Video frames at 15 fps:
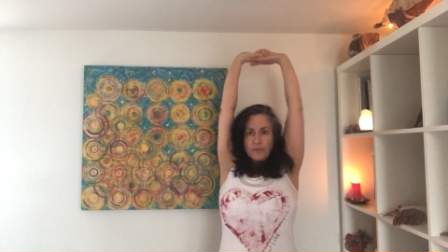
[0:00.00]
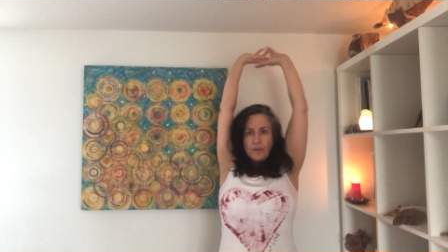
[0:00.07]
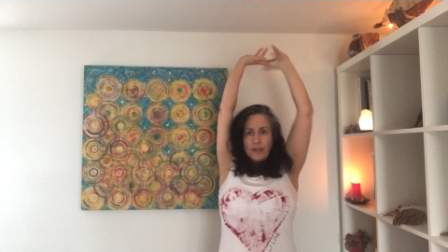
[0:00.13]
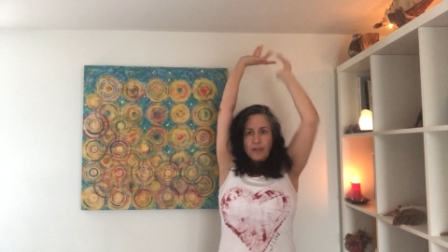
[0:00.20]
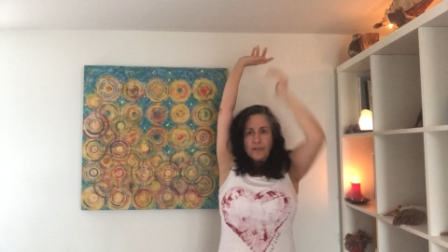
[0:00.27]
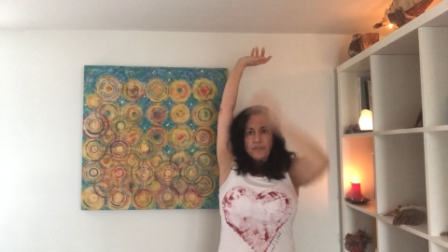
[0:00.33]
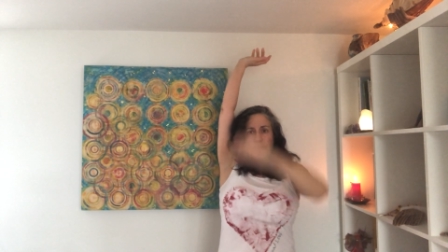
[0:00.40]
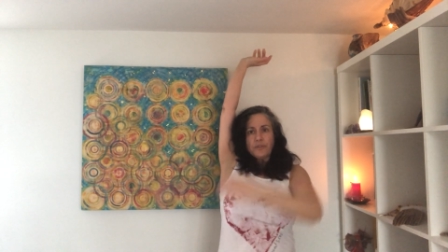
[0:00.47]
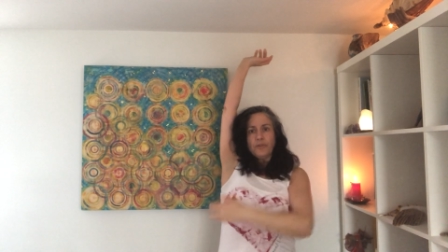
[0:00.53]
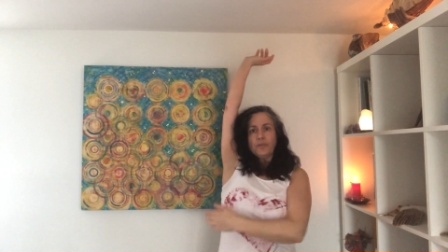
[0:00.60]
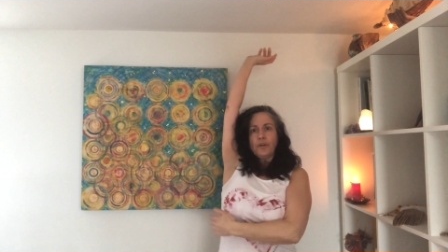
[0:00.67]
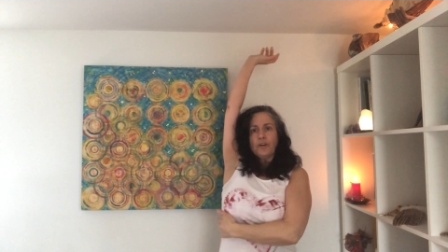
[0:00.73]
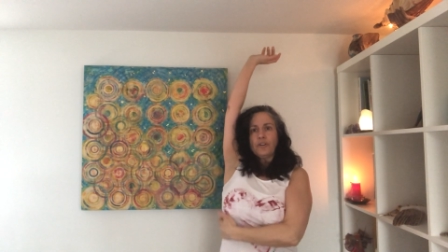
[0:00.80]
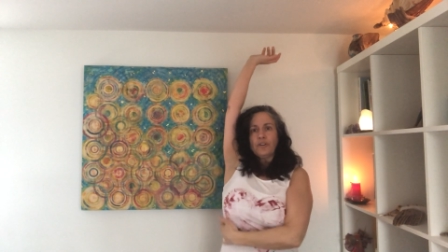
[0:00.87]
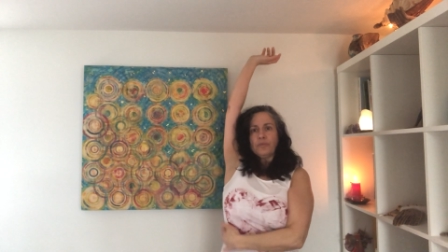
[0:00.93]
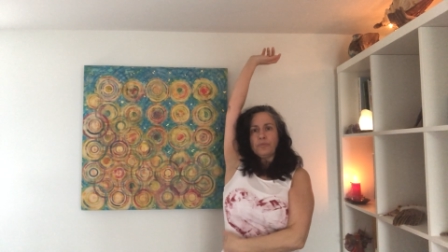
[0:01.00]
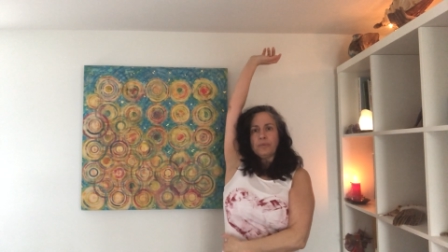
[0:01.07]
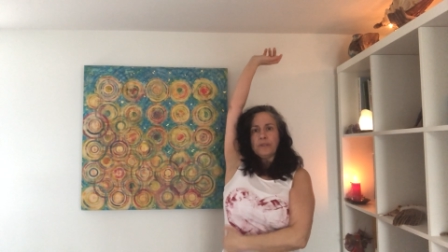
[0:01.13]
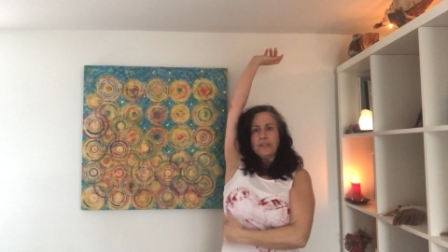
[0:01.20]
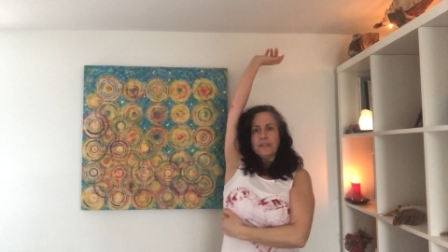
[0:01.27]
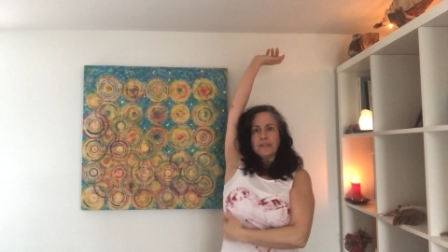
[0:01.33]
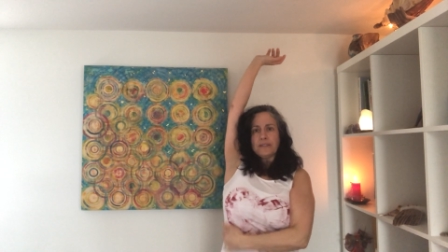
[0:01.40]
okay? So our
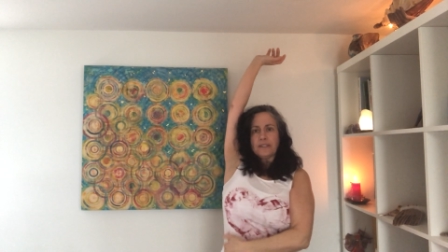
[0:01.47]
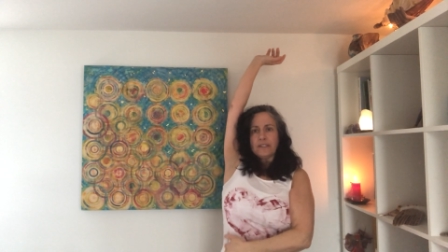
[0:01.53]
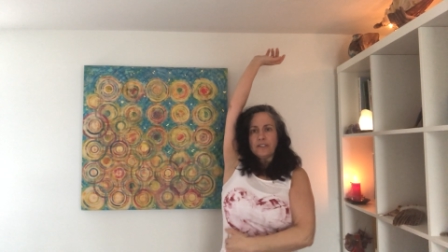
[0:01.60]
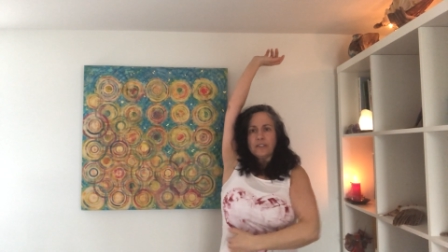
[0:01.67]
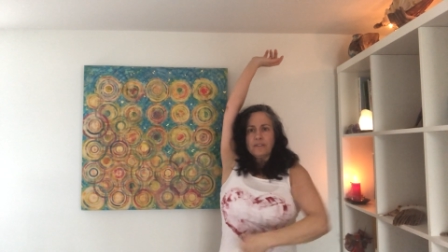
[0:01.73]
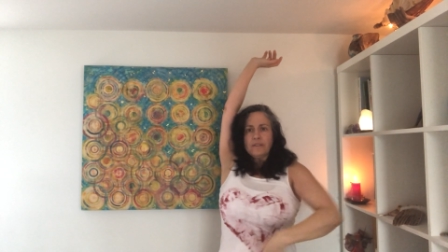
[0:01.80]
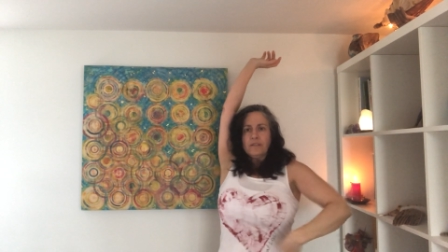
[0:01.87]
obliques here.